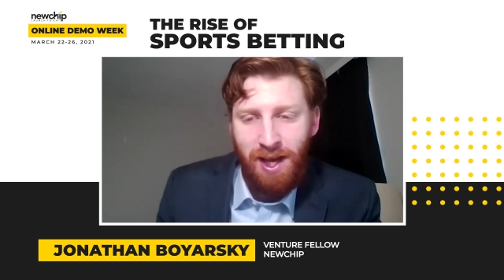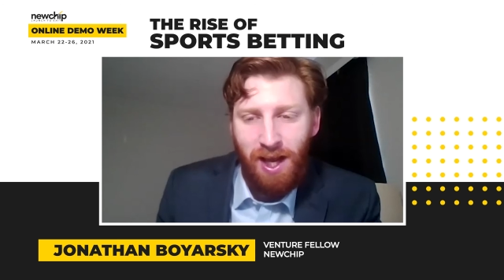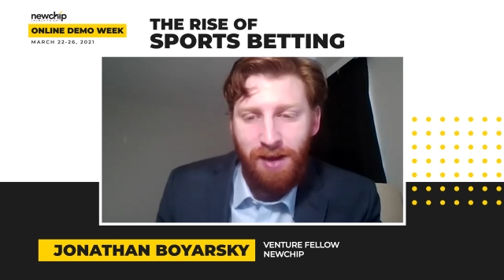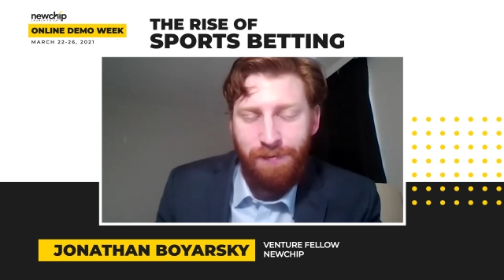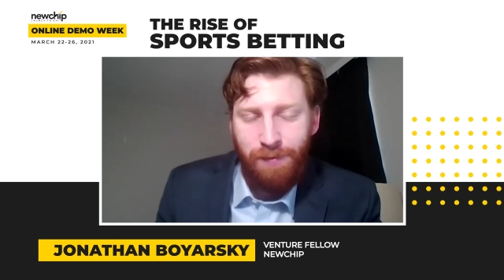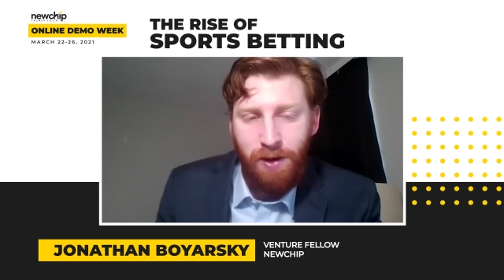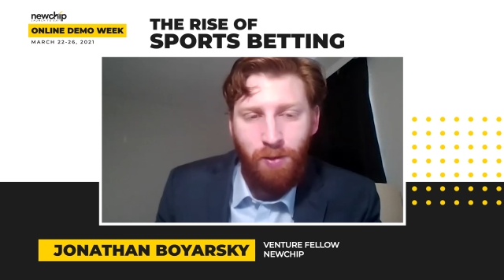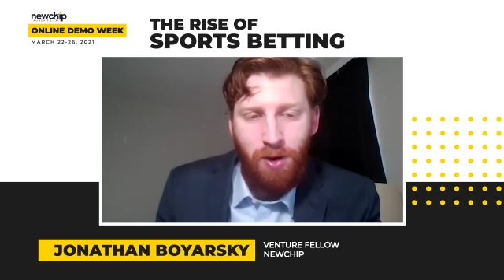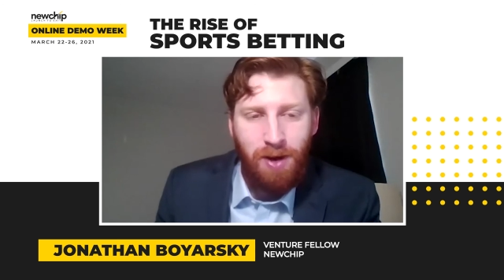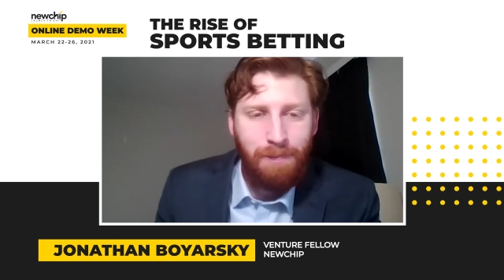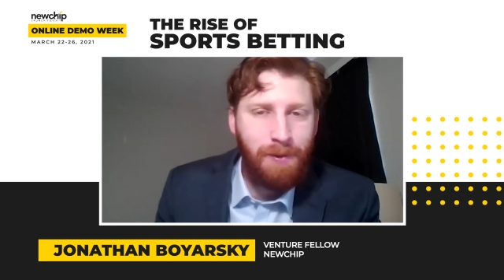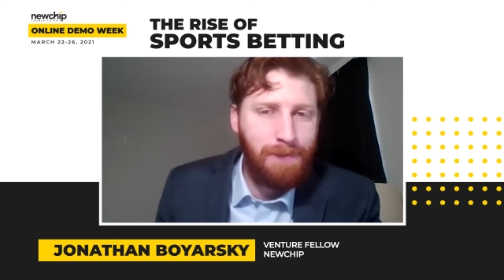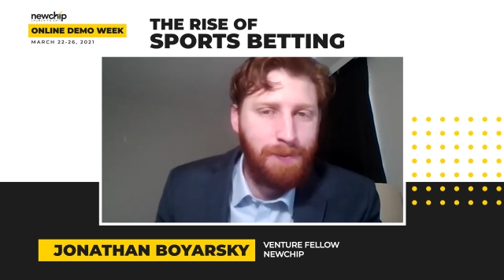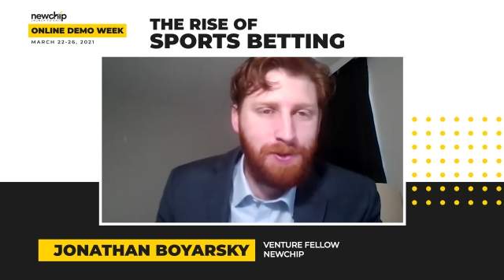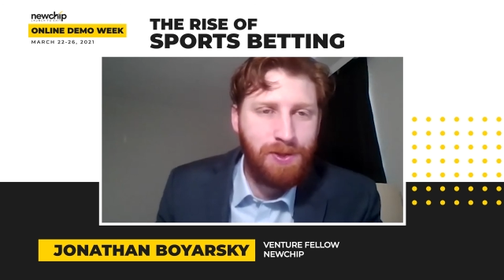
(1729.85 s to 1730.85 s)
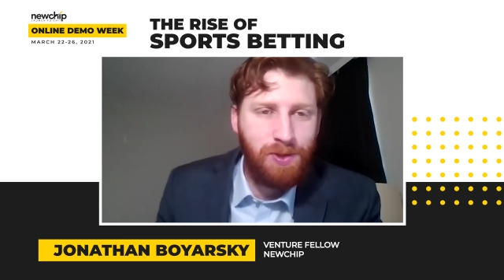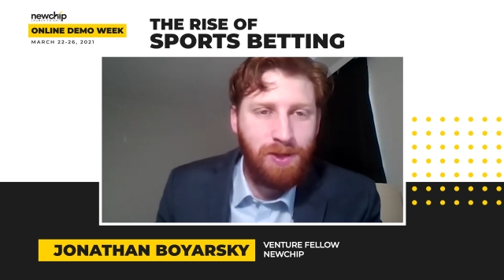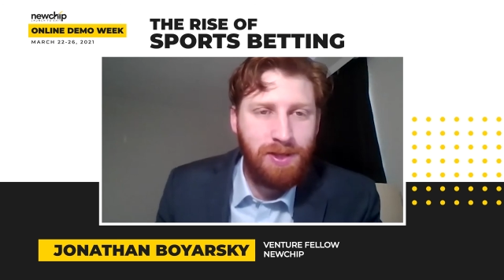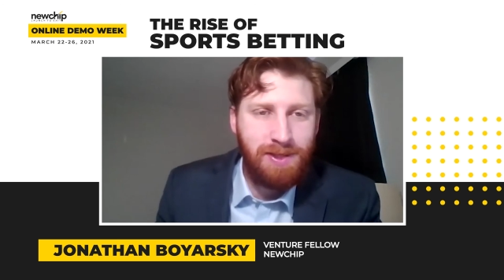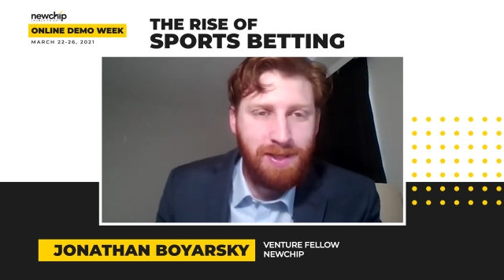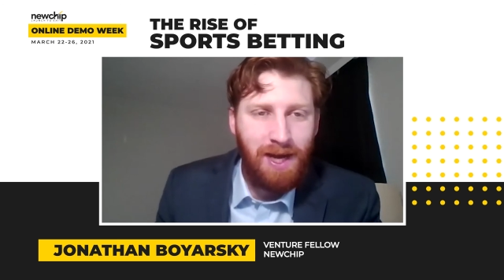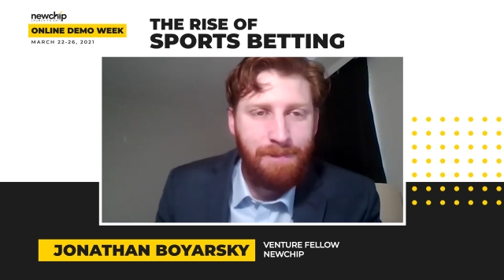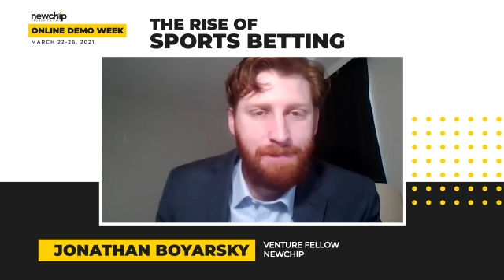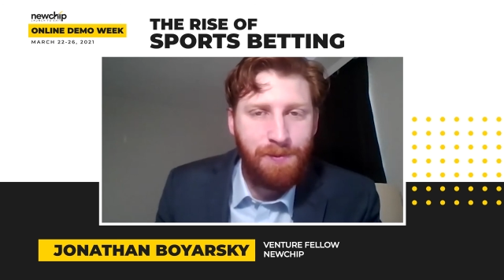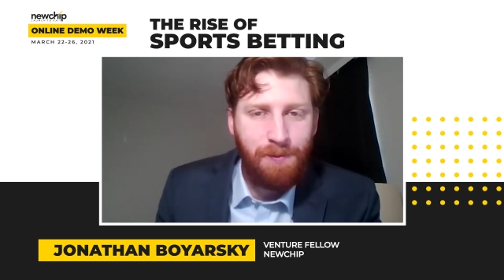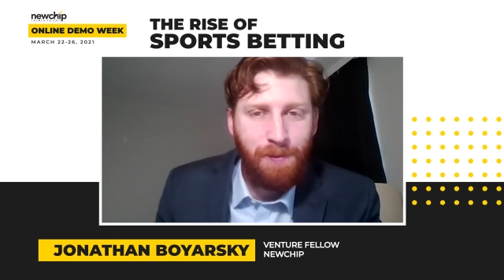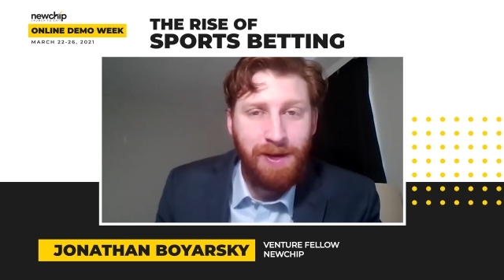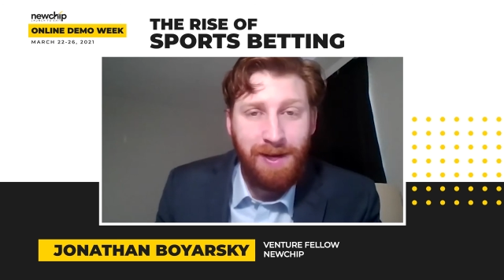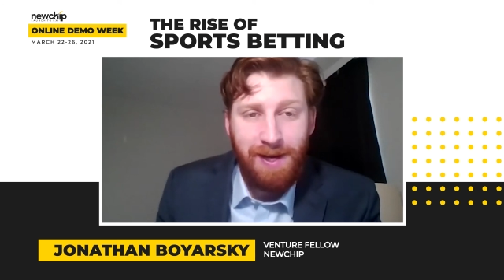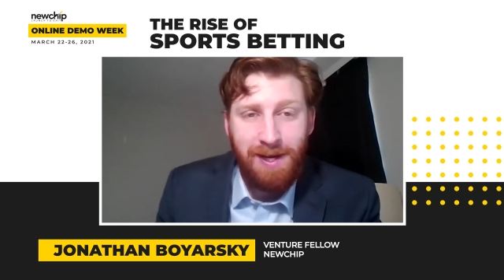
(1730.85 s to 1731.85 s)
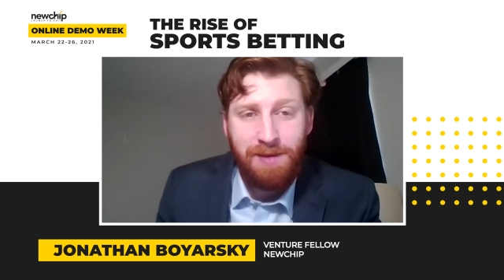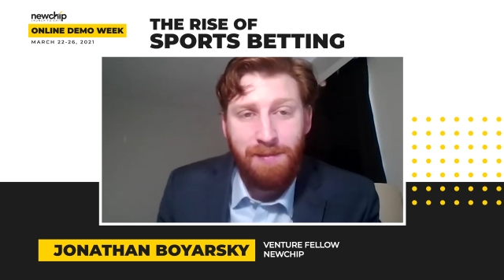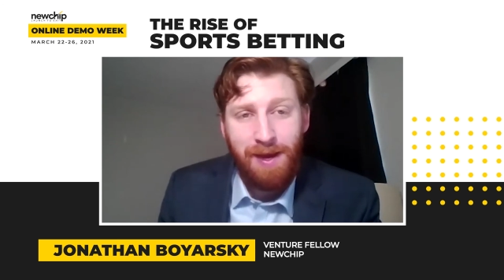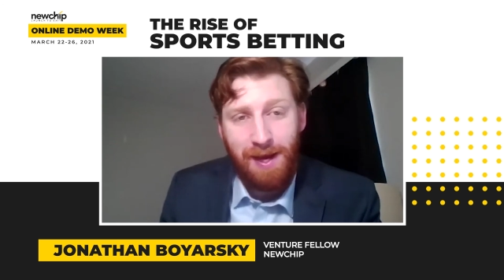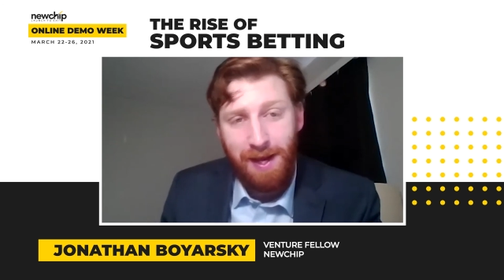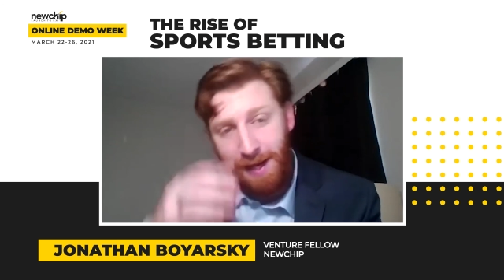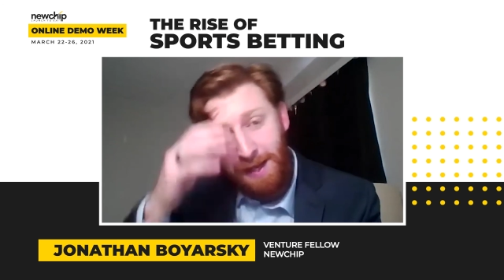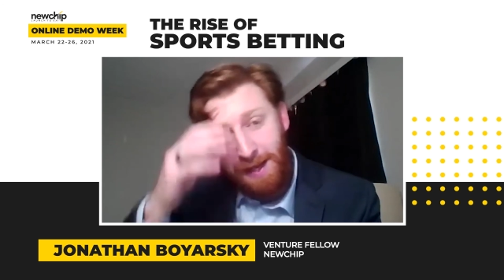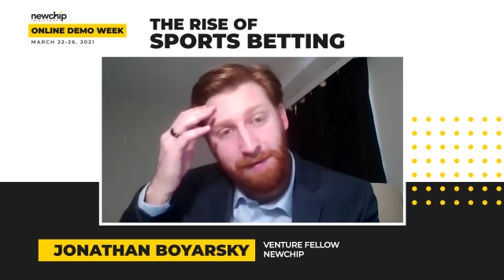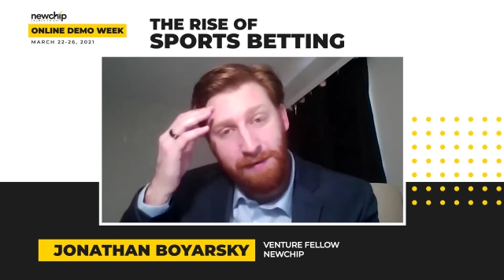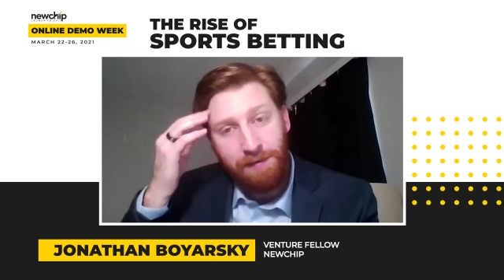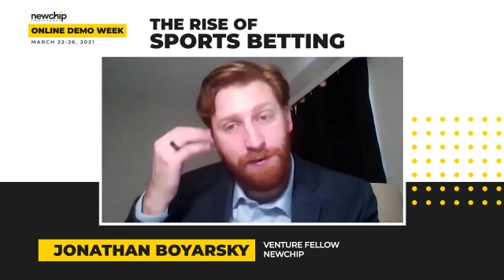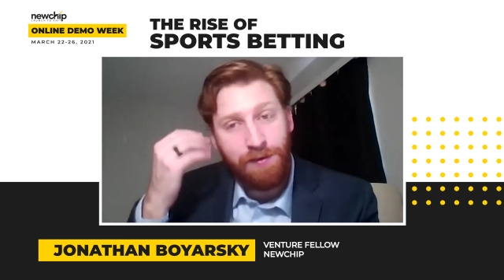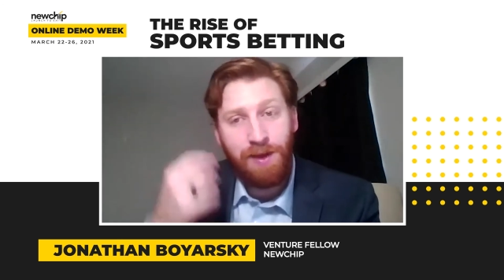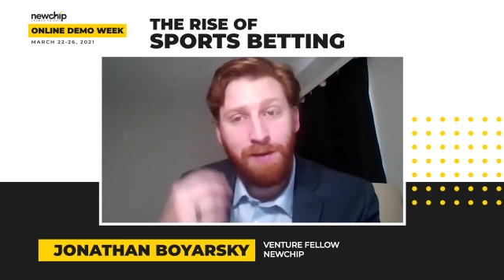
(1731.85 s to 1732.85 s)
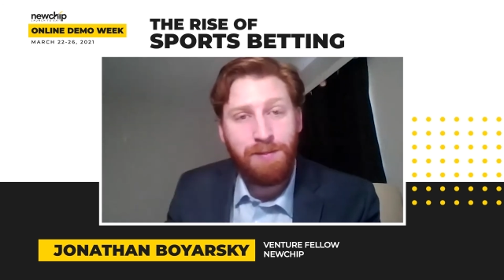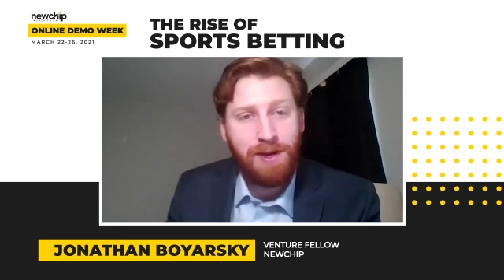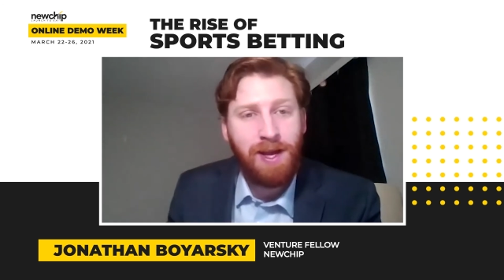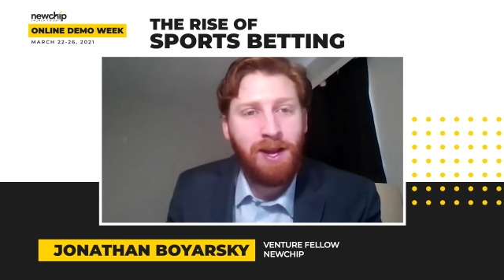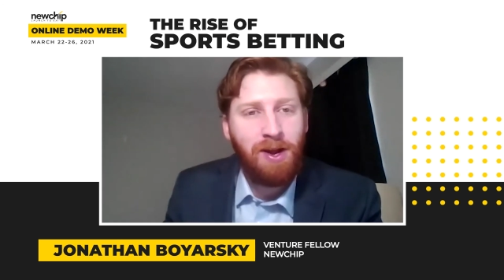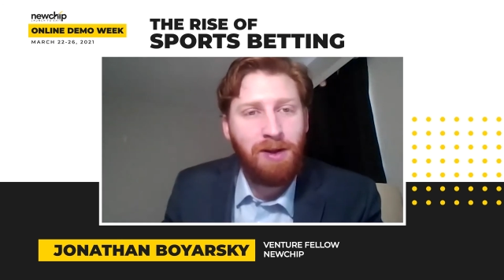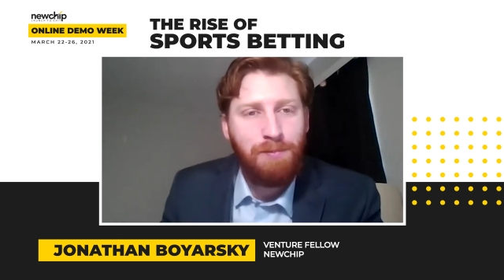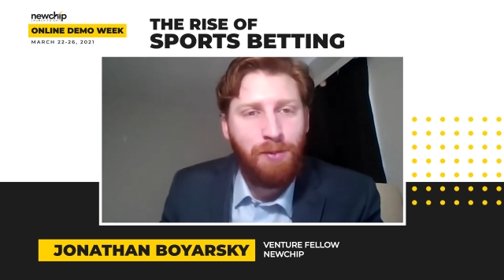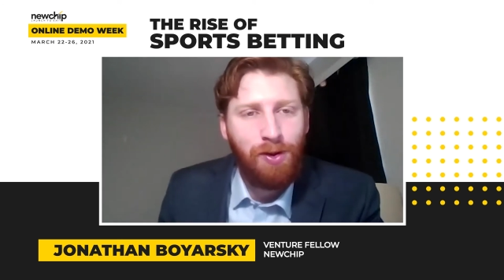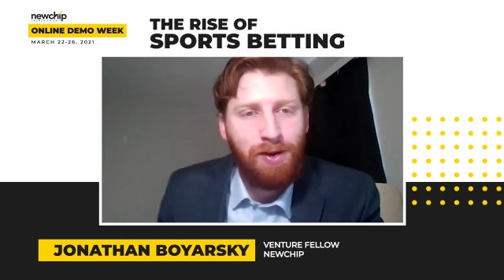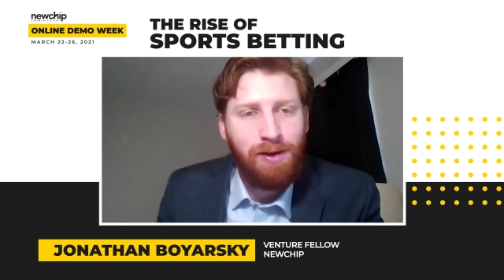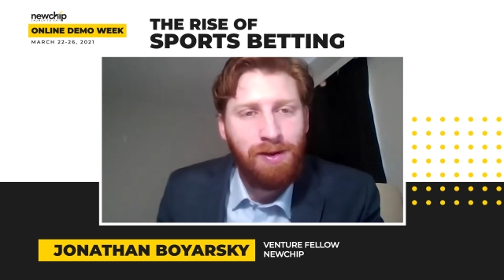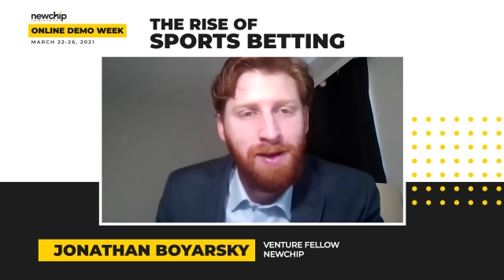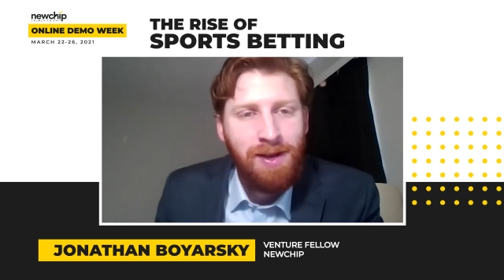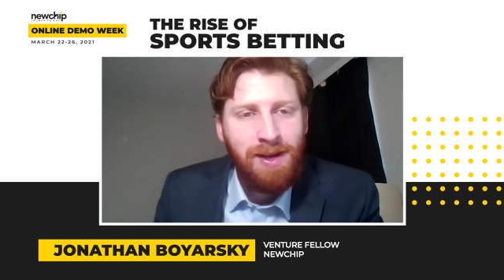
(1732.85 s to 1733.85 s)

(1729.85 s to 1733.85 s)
if we want people to adopt, we need to make it easy for them to get on board.